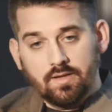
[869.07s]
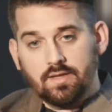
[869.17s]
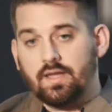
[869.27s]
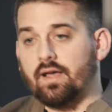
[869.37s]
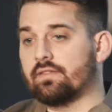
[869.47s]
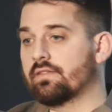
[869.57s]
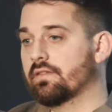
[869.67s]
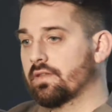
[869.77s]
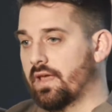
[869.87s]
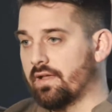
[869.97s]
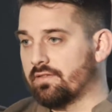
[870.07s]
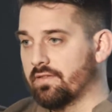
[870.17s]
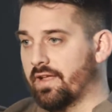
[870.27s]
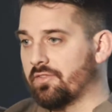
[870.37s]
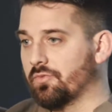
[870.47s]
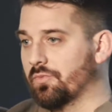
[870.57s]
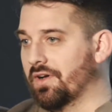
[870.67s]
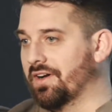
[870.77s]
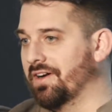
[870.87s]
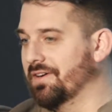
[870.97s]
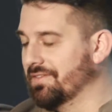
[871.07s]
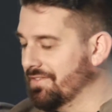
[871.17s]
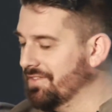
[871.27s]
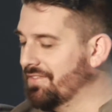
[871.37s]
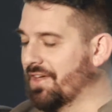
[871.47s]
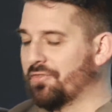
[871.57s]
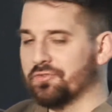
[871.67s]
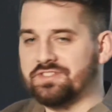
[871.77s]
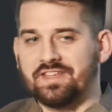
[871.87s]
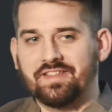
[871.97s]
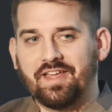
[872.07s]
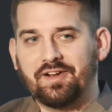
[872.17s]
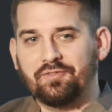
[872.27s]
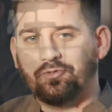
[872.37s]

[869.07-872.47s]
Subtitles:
Yes, and that's, thanks for teeing that up for